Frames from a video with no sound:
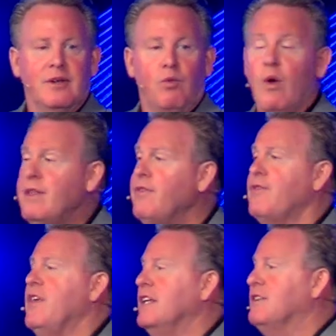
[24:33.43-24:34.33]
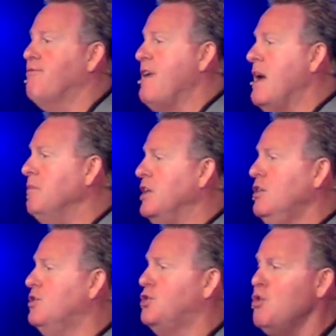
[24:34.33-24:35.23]
one of the things a family
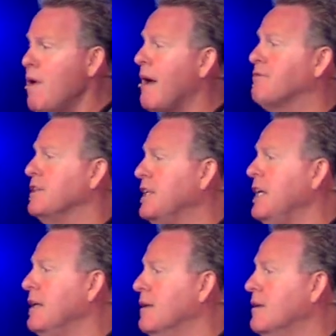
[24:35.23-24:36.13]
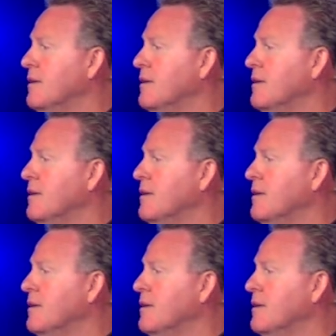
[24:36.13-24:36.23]
is you have to lead.